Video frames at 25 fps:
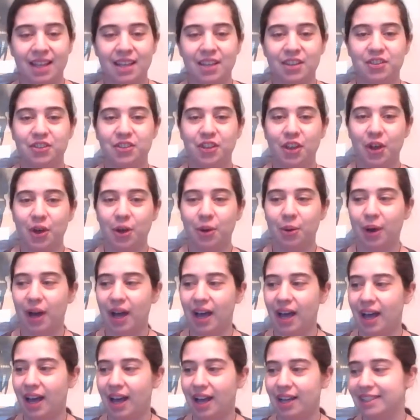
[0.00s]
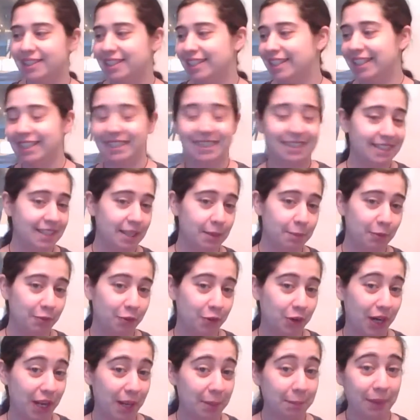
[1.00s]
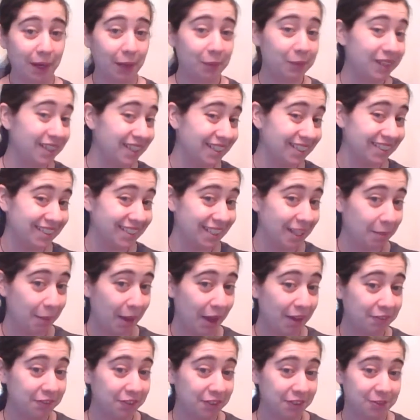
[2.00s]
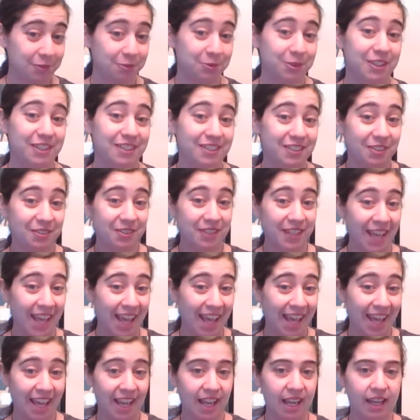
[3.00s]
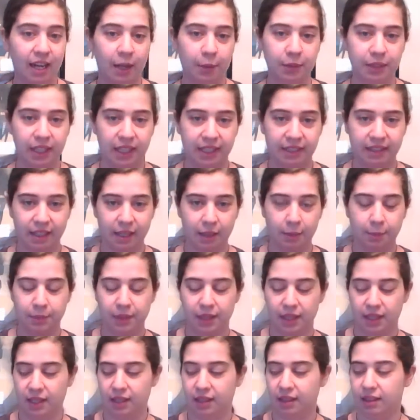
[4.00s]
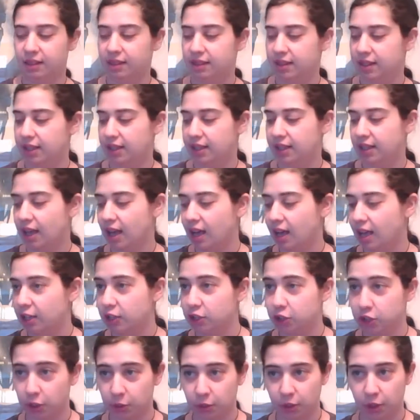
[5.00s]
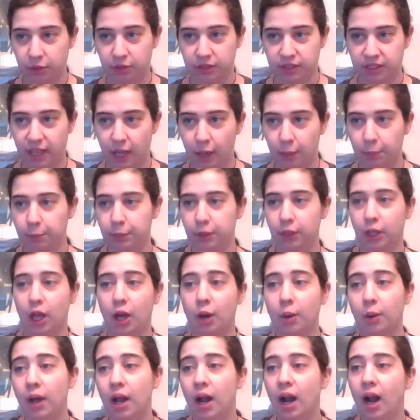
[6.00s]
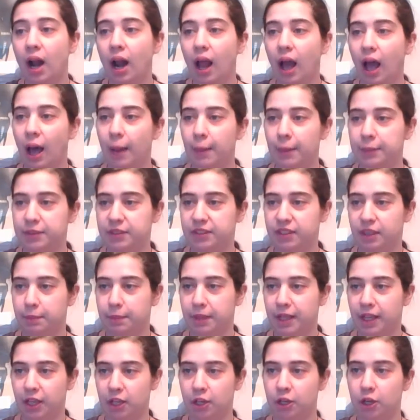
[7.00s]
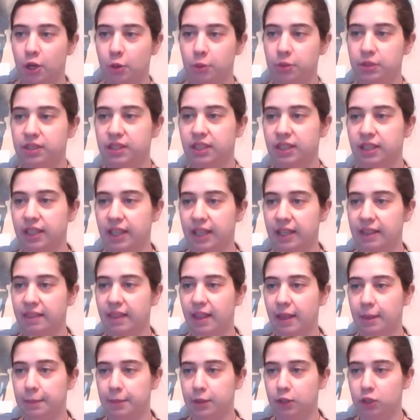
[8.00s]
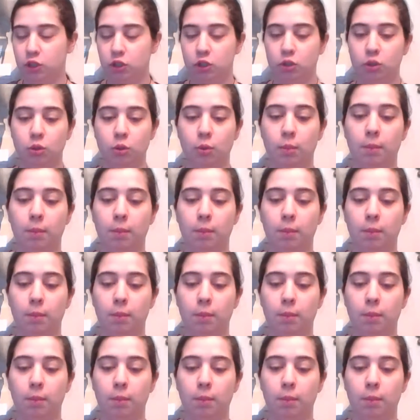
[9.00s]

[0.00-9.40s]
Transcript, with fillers: So, I didn't get to see them beforehand, but I will get to see them afterwards, so yay! And I will link them in the show notes down below. I'm just going to make a note to link them to